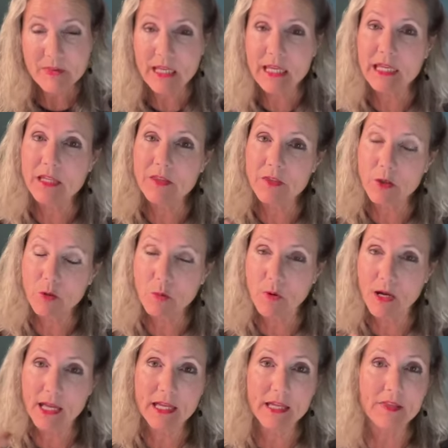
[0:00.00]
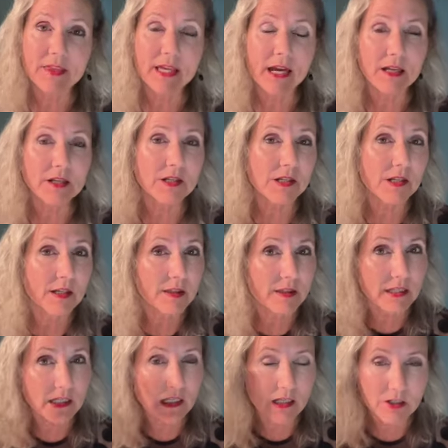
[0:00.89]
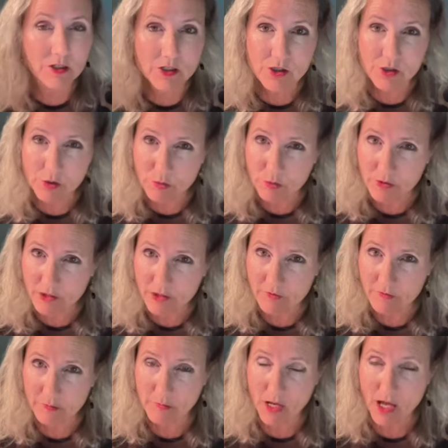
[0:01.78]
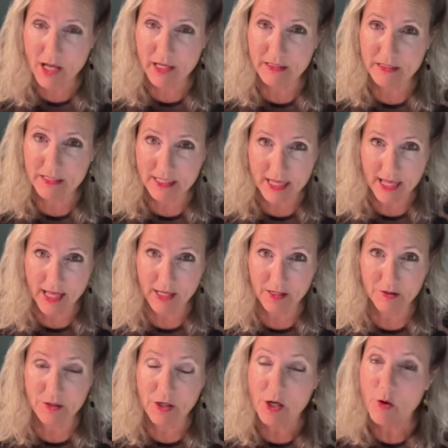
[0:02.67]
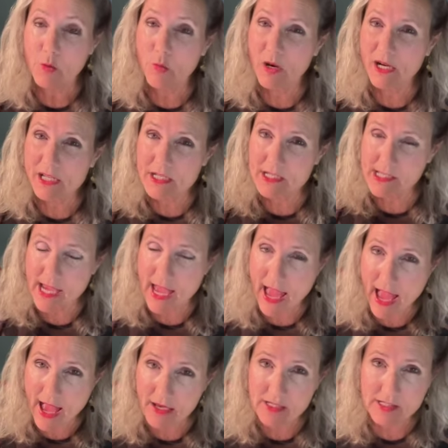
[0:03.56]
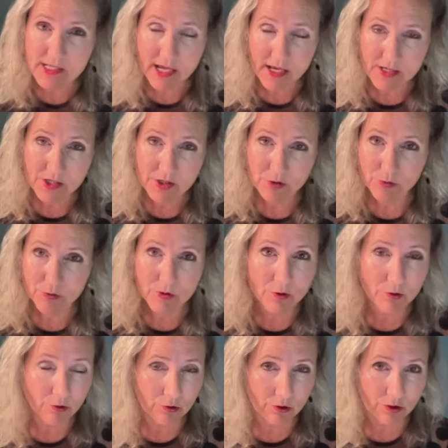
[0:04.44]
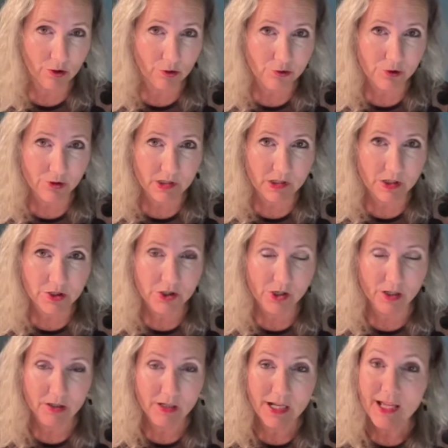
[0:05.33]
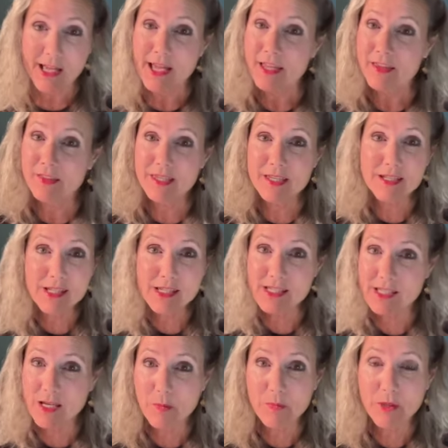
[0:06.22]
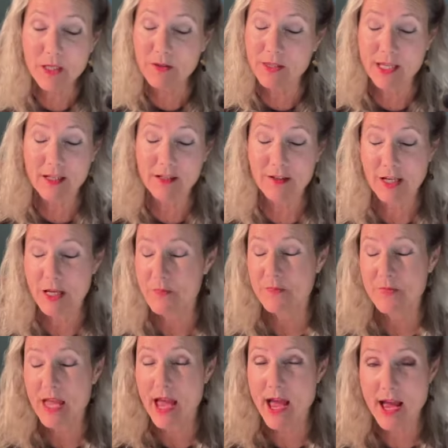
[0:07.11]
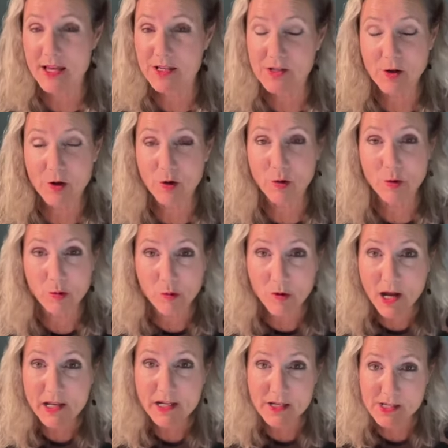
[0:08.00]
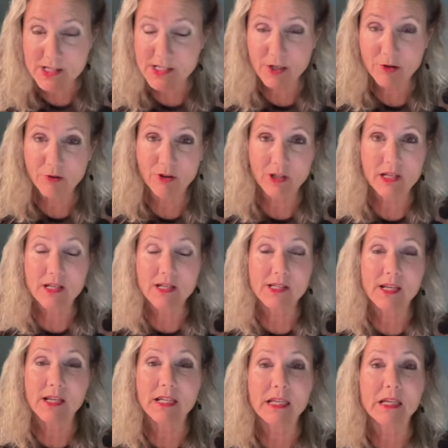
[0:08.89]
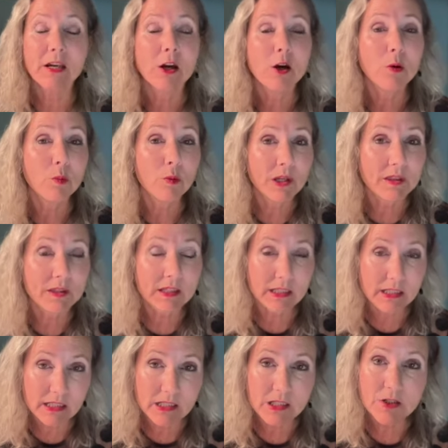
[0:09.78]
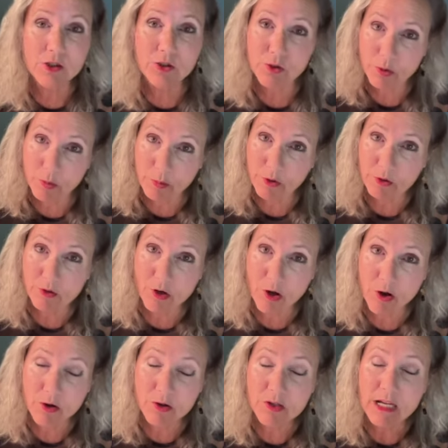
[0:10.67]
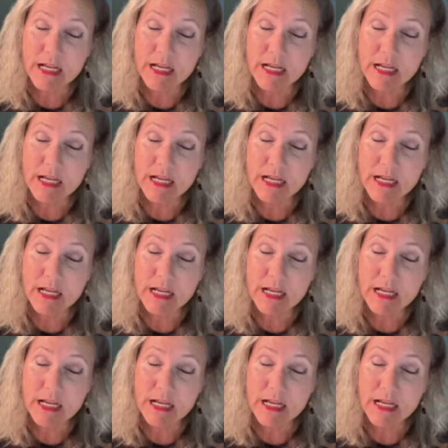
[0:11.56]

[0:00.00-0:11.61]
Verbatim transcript: in the way that the intuitive mind can when it's accessed through the oral tradition. This is something that has quite a synchronicity with Guy Duperol